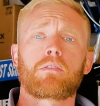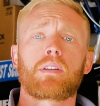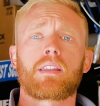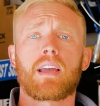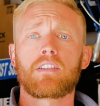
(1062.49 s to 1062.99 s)

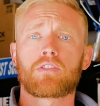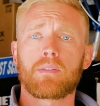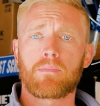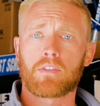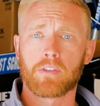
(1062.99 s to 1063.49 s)
doing that
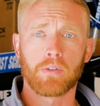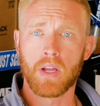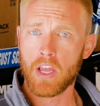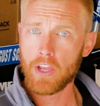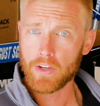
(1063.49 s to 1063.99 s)
trip through
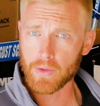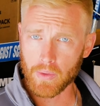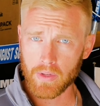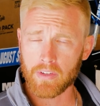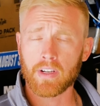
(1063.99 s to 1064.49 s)

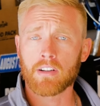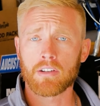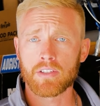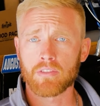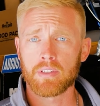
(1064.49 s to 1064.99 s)
northern
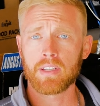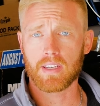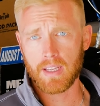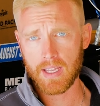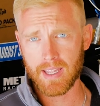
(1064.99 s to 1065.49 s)
Arizona,
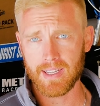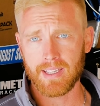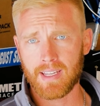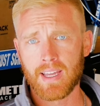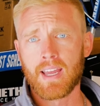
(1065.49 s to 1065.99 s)
and it
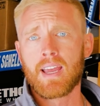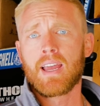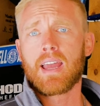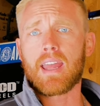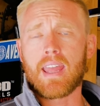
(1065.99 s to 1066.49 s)
ended
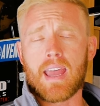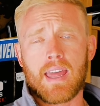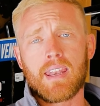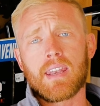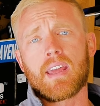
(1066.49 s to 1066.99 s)

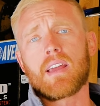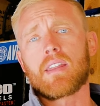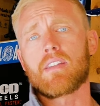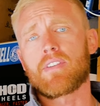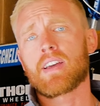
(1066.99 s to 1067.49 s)
in
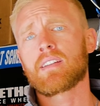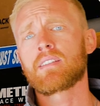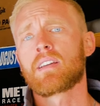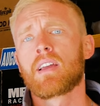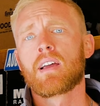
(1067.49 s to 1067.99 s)

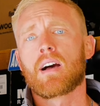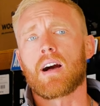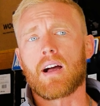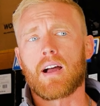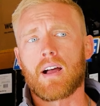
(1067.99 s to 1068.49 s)
Nevada.
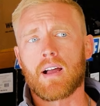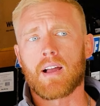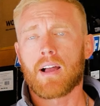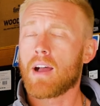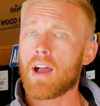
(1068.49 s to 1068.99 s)

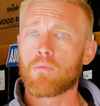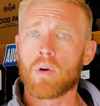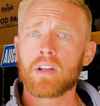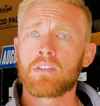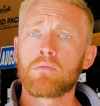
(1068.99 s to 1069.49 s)
I
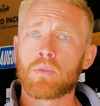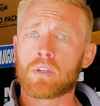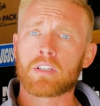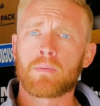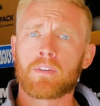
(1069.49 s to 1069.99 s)
want to do
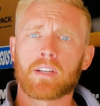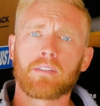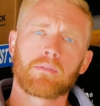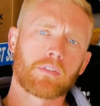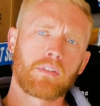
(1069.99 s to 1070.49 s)
more exploring
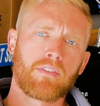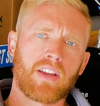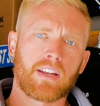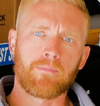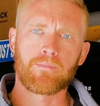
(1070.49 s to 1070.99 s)
through
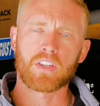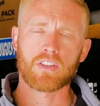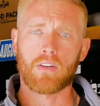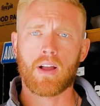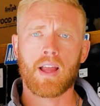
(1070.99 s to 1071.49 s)
Nevada.
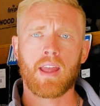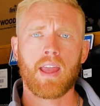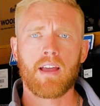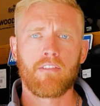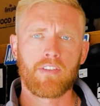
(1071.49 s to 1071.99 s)
So I
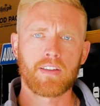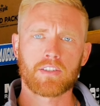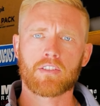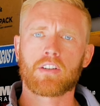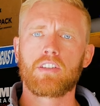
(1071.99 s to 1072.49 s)
have
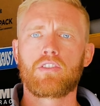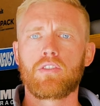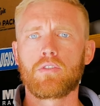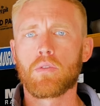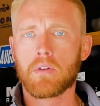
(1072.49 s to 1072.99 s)
started
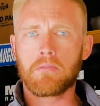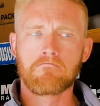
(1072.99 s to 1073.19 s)
to